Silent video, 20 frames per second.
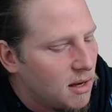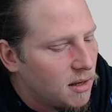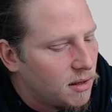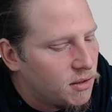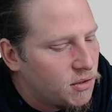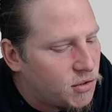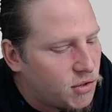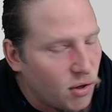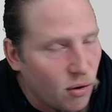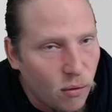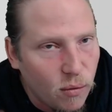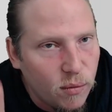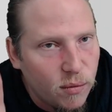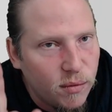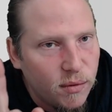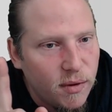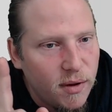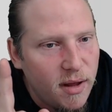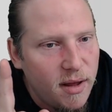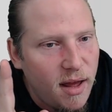So
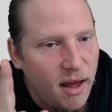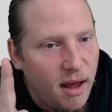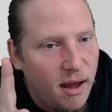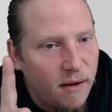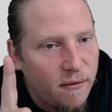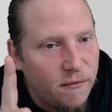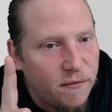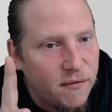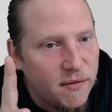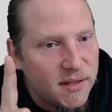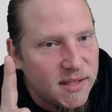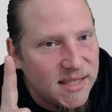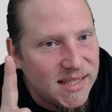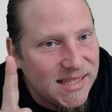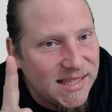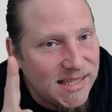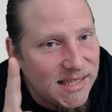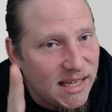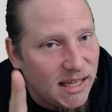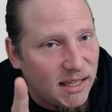
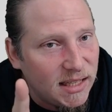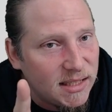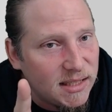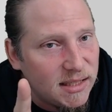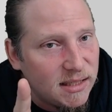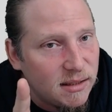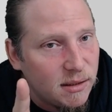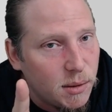F6,